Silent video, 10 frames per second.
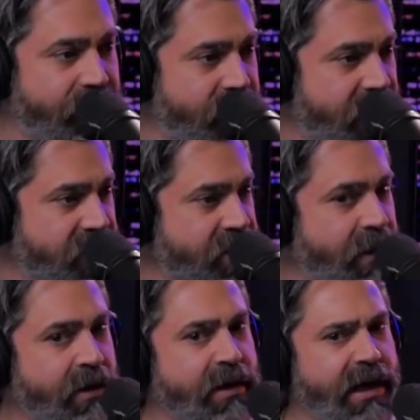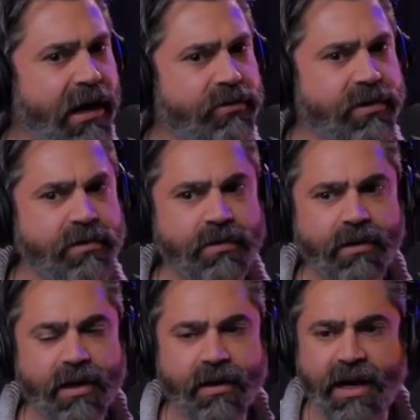this. I was in New
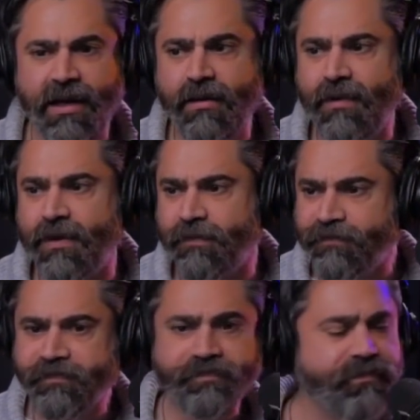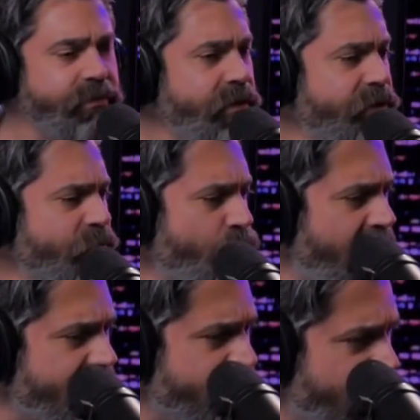York. How do you even? You're
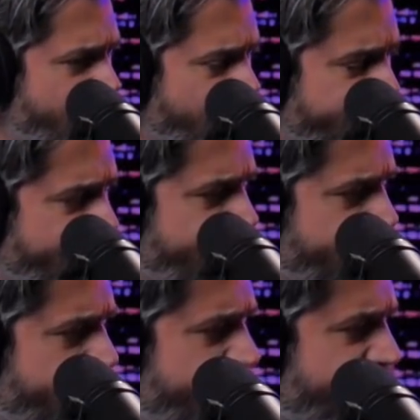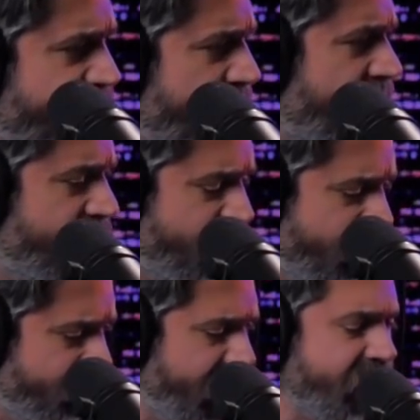walking around all day. Everybody's
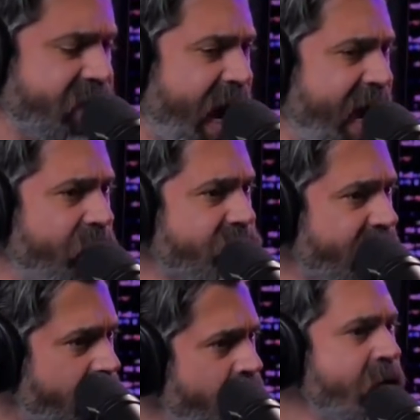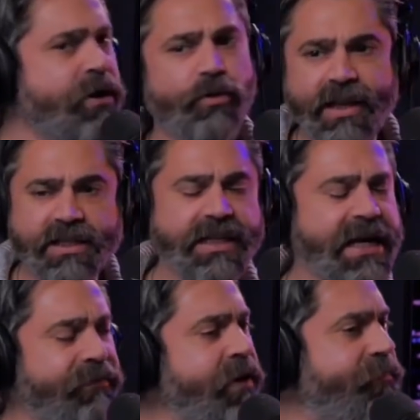big as a house. I go, well, that's because
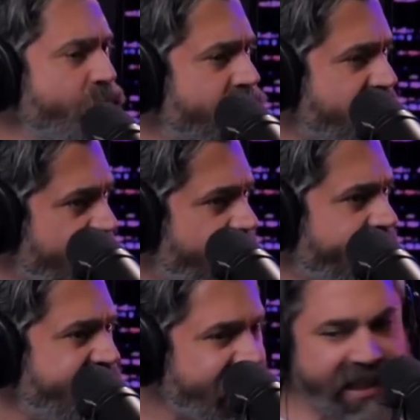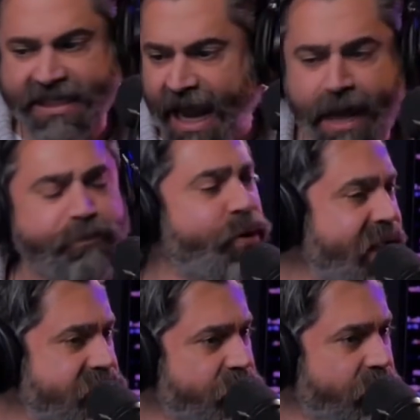every food stand, all they sell is hot
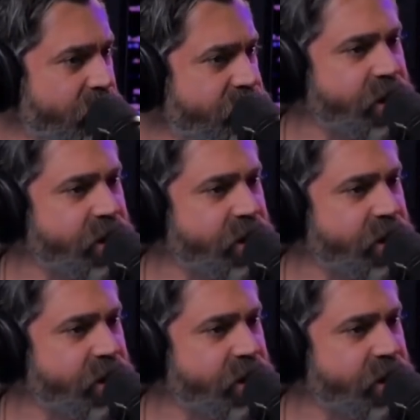pretzels and